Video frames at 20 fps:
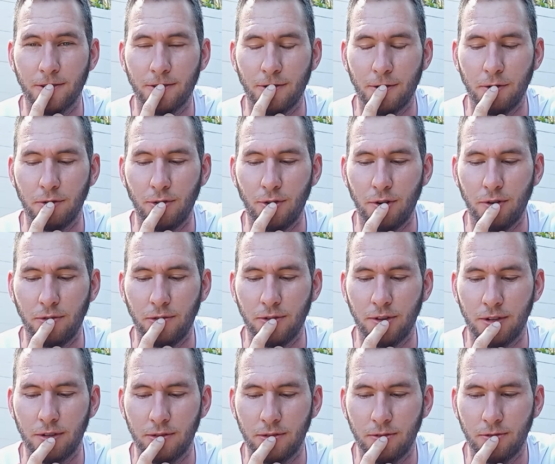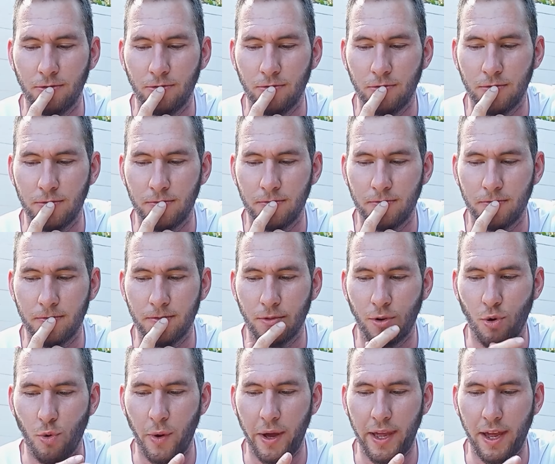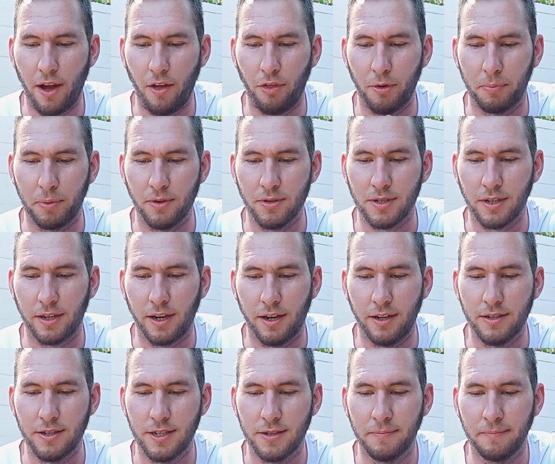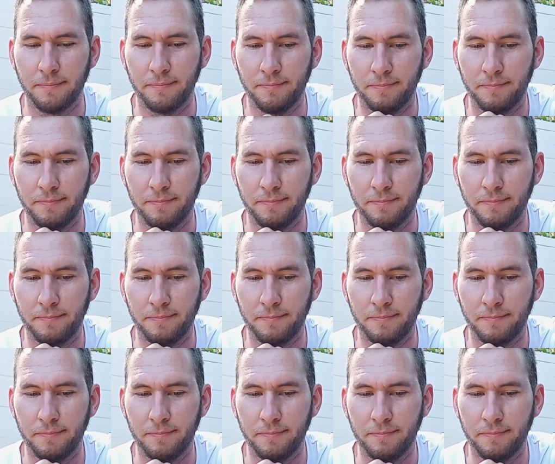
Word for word: We'll, we'll, we'll weigh out the pros and cons.